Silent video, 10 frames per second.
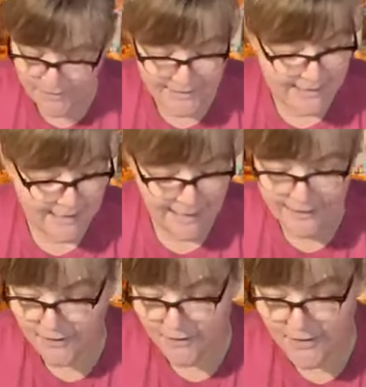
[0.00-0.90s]
putting these on
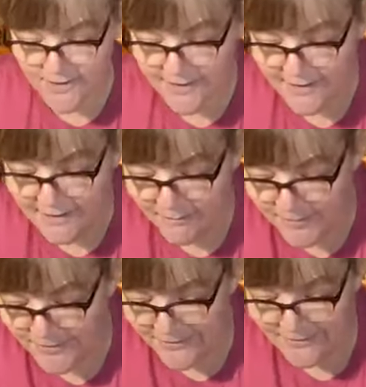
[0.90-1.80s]
here, just
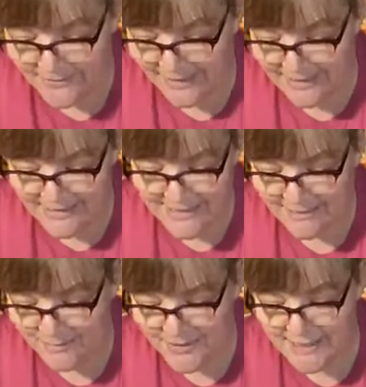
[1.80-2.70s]
simple, kind of
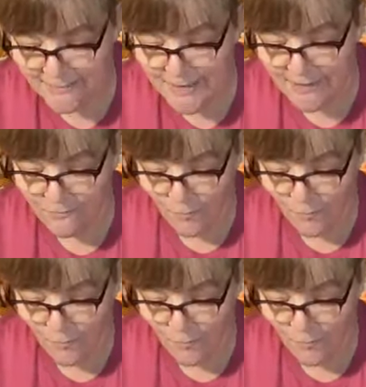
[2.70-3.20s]
simple as could be.